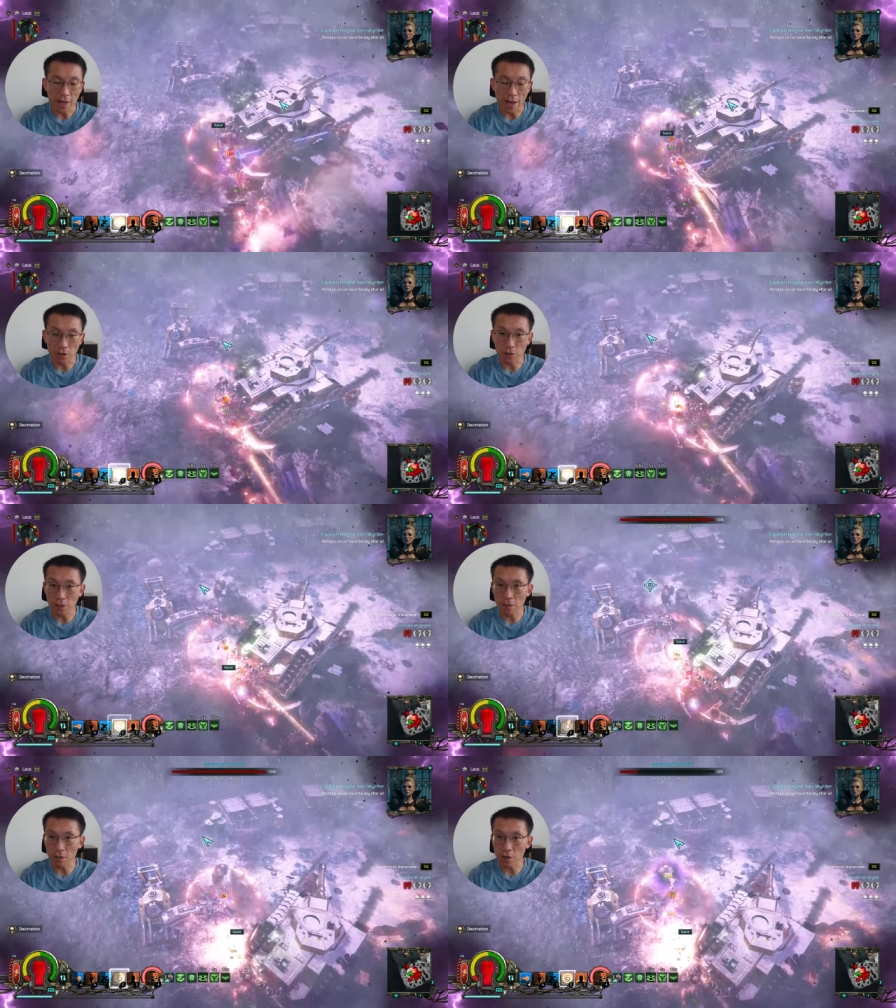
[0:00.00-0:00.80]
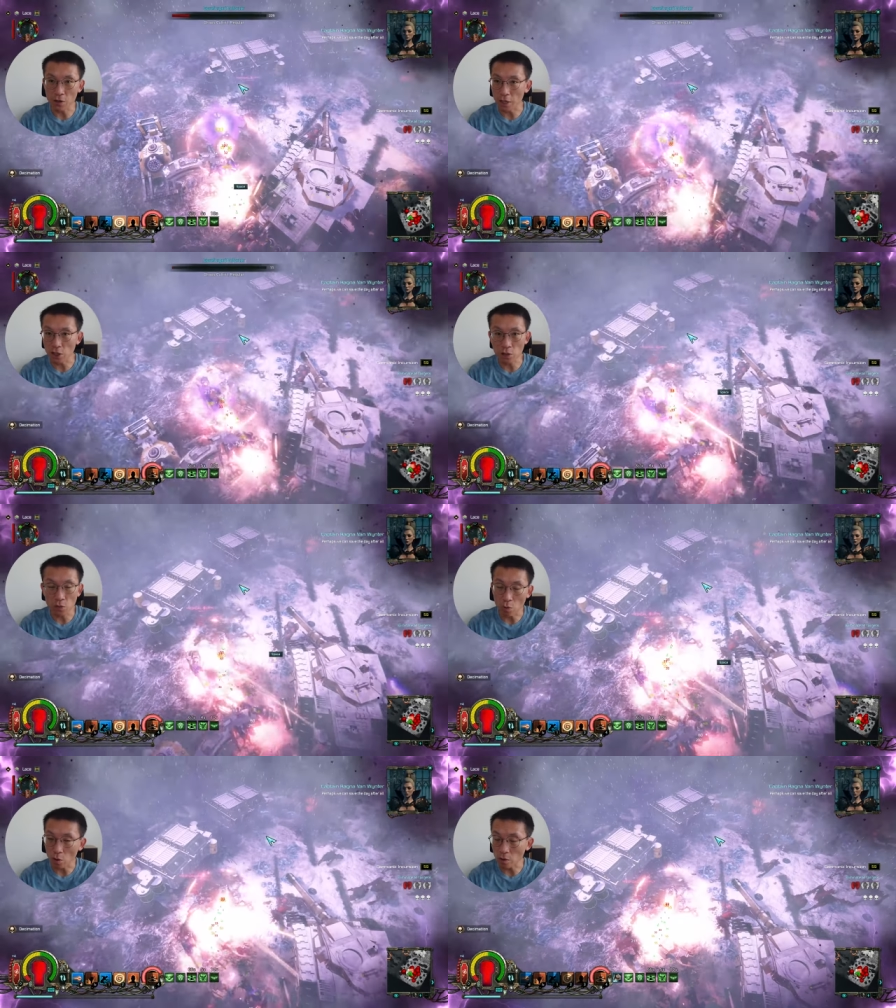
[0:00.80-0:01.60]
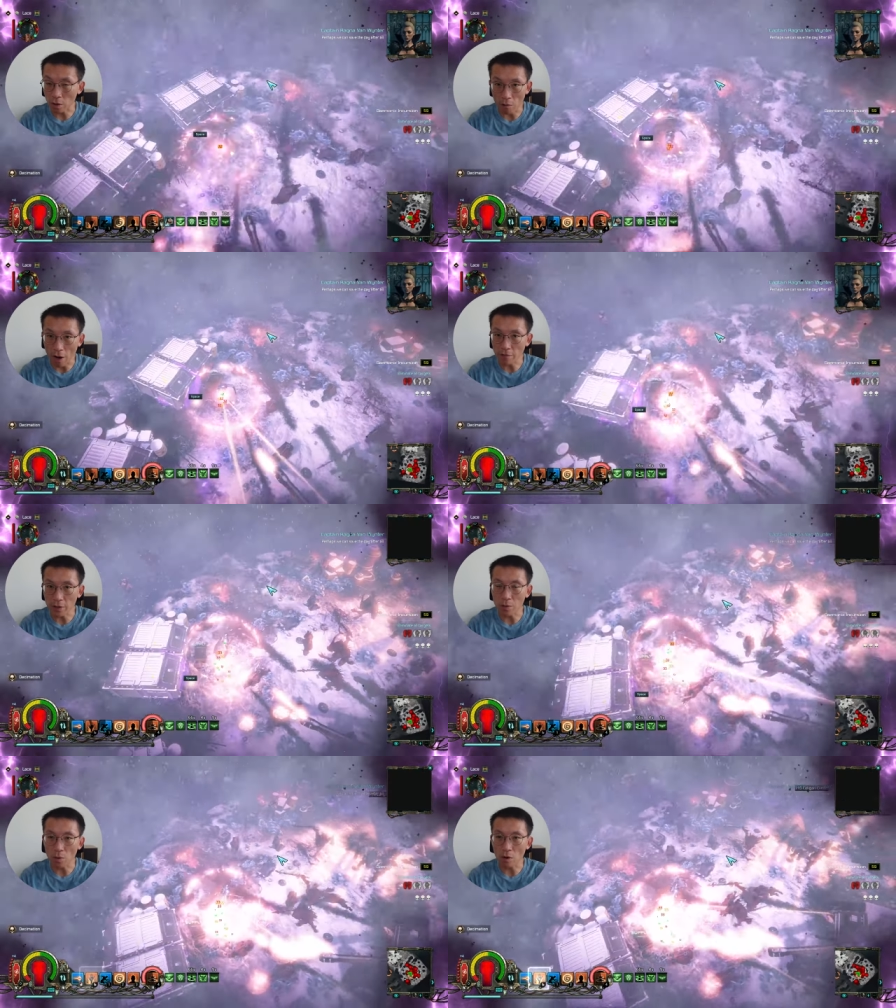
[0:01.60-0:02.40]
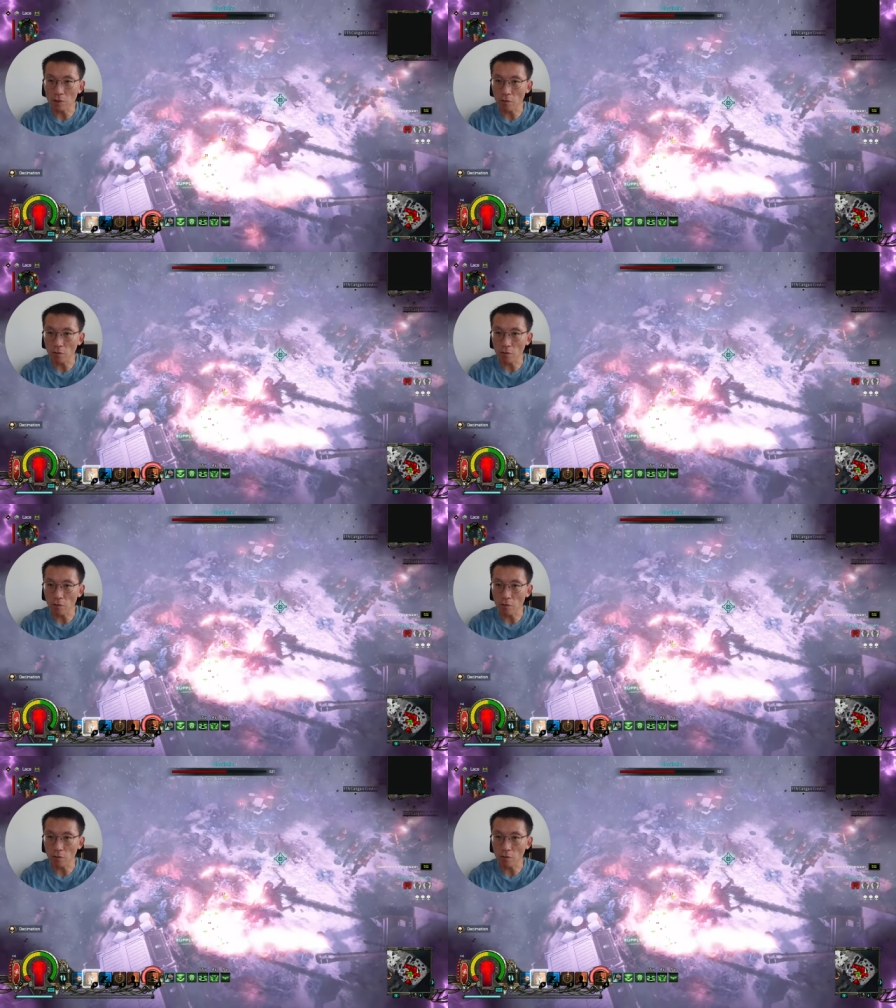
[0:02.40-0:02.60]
and you just uh, you can just do all the crafting you want.